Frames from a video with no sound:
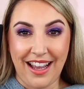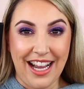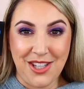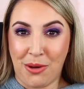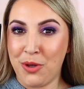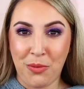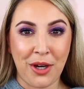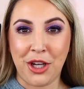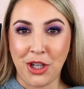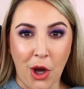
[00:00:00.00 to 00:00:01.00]
I don't know
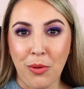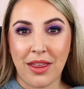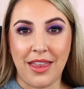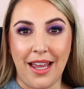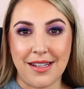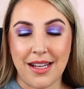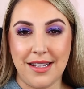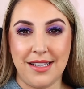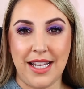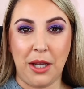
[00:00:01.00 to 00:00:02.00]
where to go with this
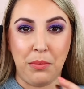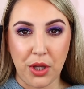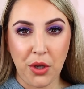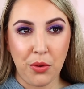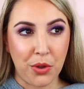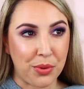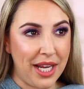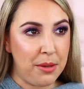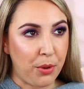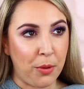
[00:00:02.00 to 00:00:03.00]
because it's like blue,
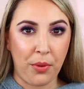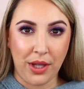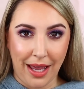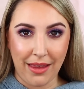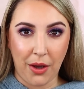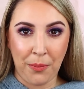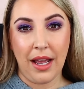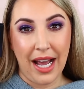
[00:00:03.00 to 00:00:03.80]
green, purple, yellow.